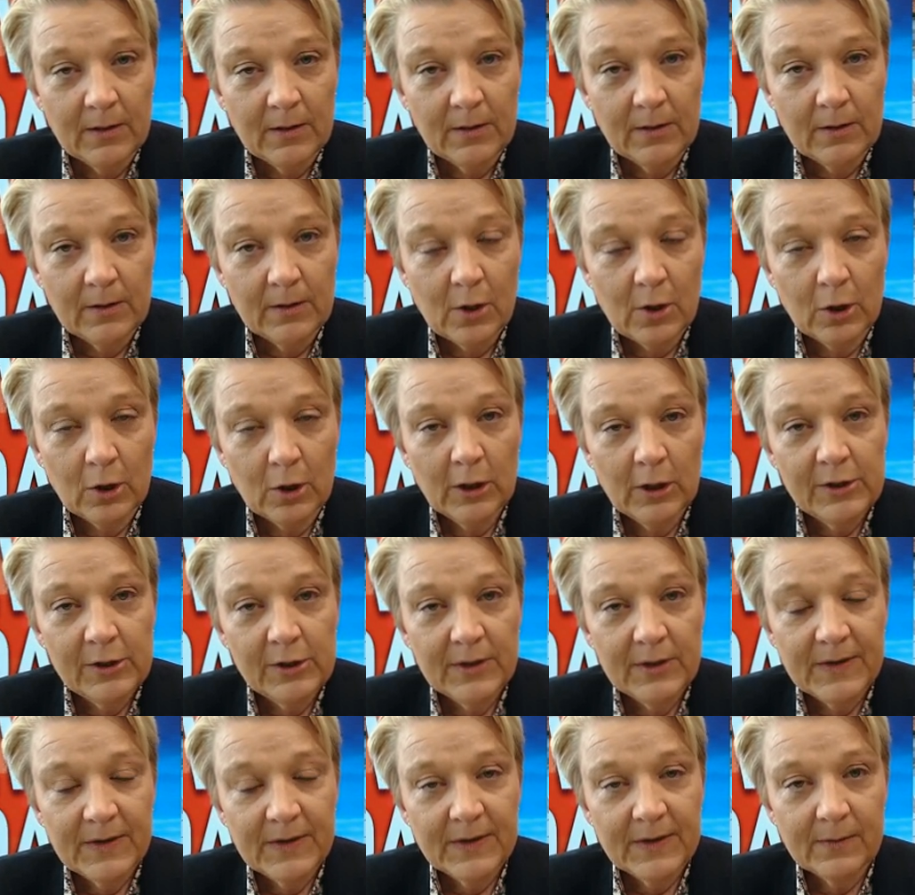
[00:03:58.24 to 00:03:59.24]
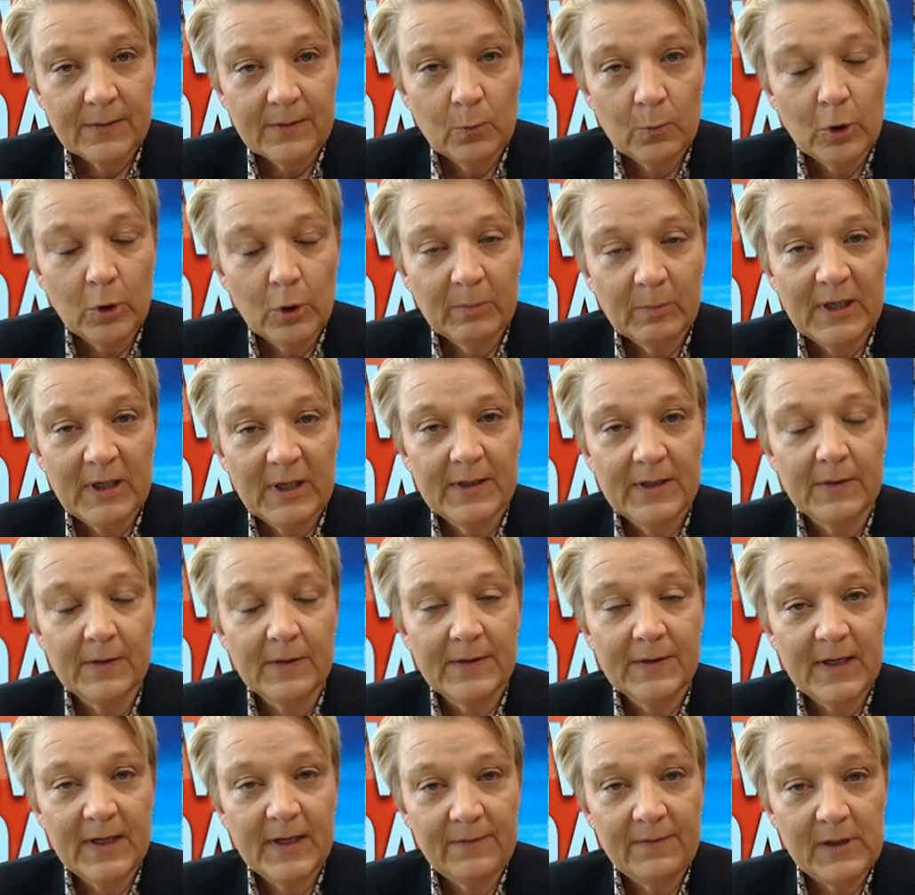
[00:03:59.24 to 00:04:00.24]
college's Workplace Health
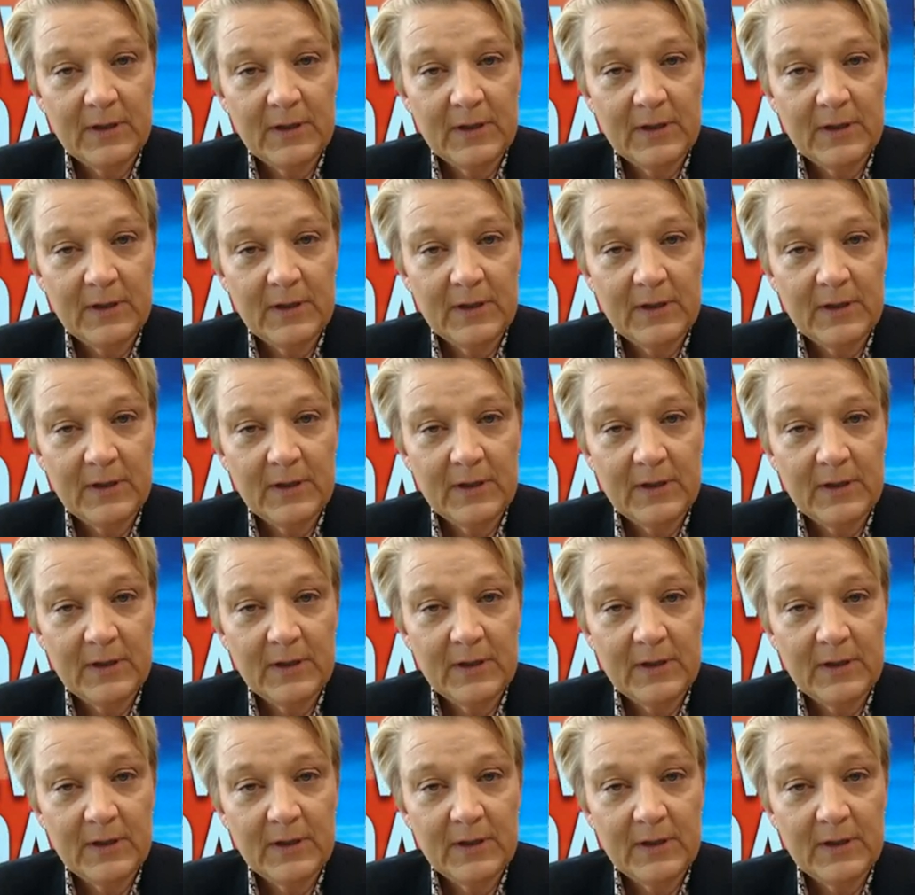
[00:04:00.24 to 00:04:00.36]
Safety